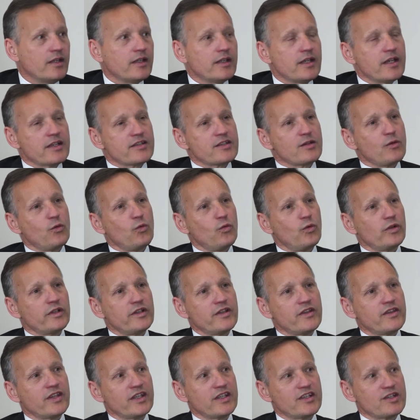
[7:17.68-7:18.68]
Yes, one
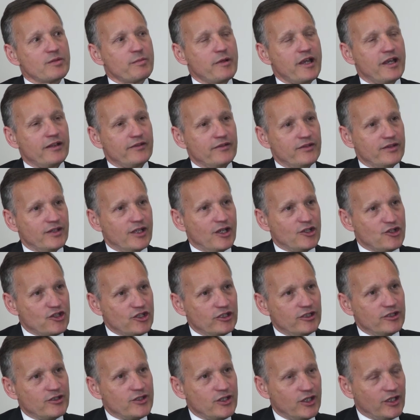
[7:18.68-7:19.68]
of the things about
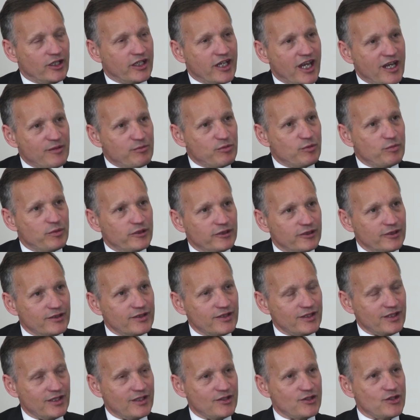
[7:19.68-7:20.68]
agility and
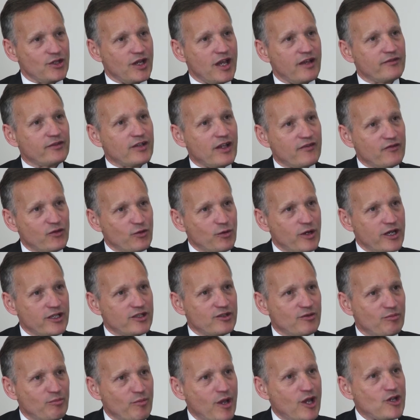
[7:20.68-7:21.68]
capability is you have to have a way
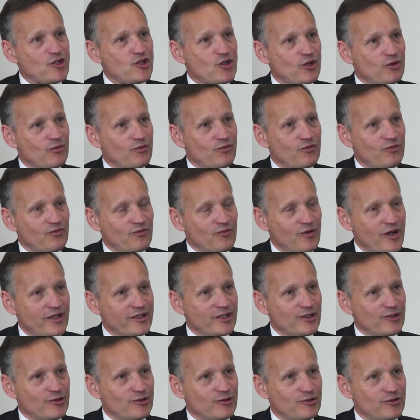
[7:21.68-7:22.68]
to measure
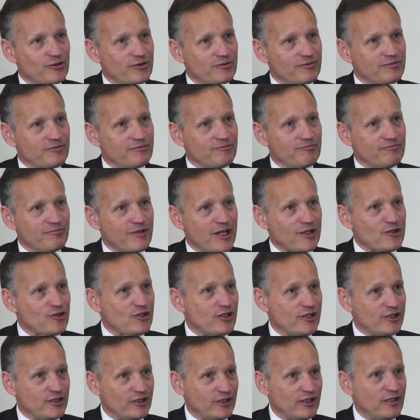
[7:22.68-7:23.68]
whether you're
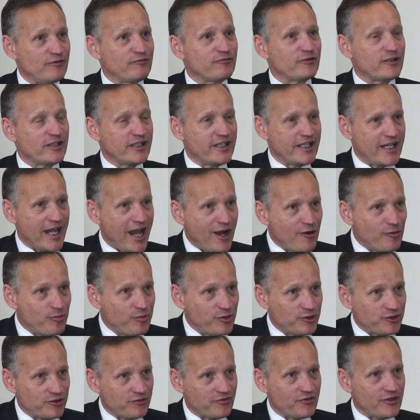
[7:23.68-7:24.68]
actually delivering the
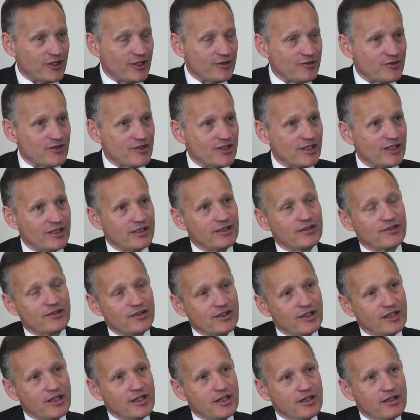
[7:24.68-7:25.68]
output of those things.
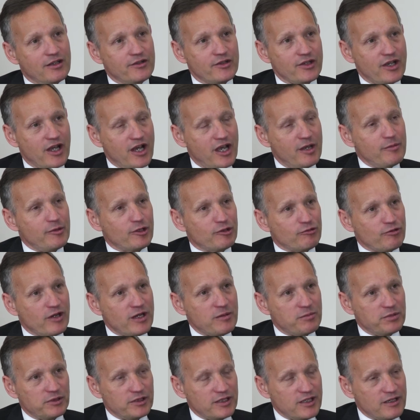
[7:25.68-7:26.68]
So I'm a
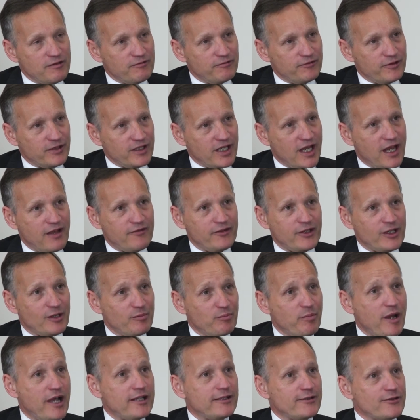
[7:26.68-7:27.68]
great believer in having a
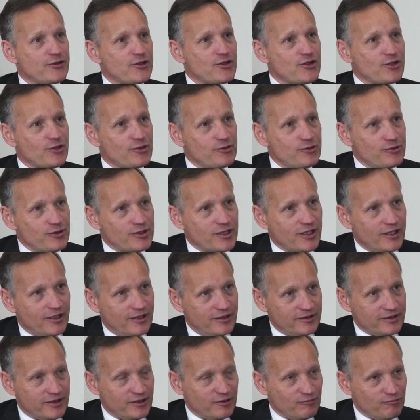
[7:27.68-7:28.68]
balanced
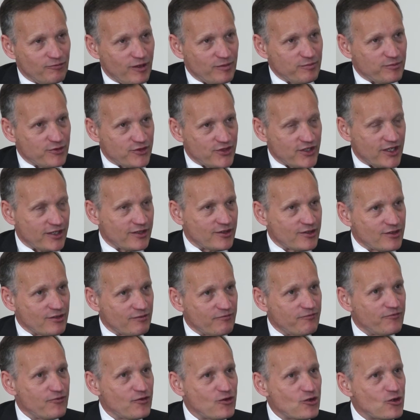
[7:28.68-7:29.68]
scorecard that represents the
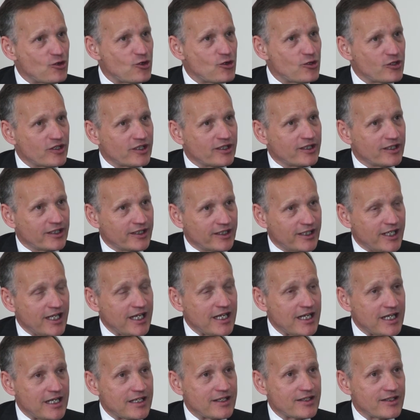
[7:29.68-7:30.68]
4
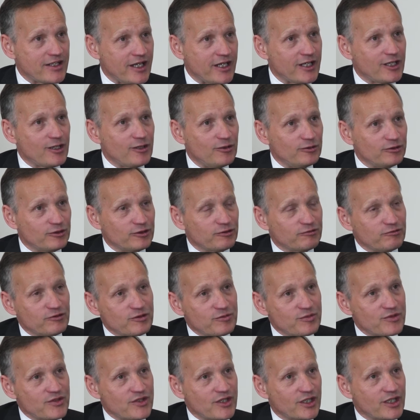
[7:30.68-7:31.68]
key stakeholder
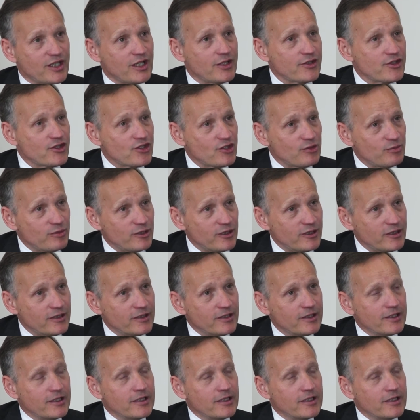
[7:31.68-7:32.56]
groups: the customer,